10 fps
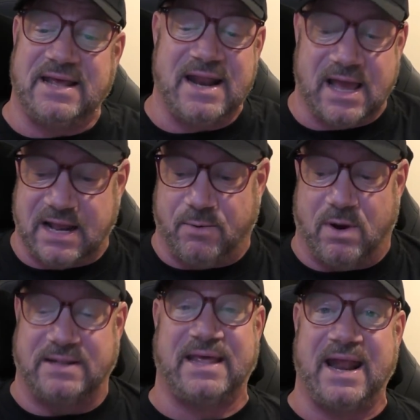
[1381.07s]
They're not going to
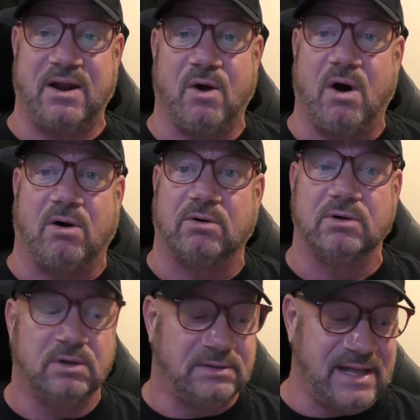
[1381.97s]
want that at all.
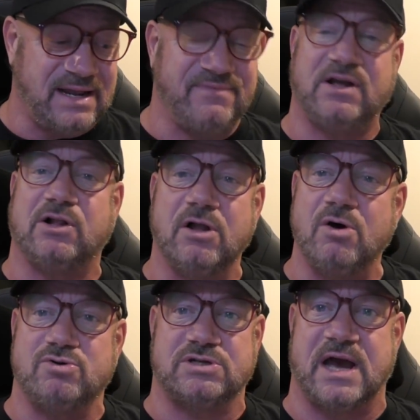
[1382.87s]
Not even
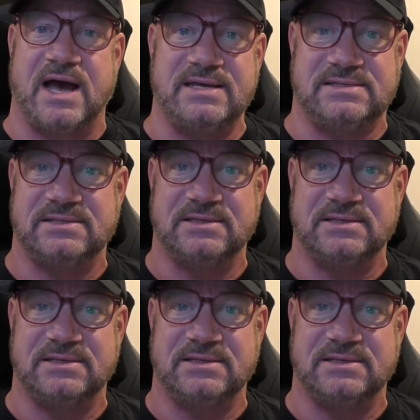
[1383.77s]
close, guys.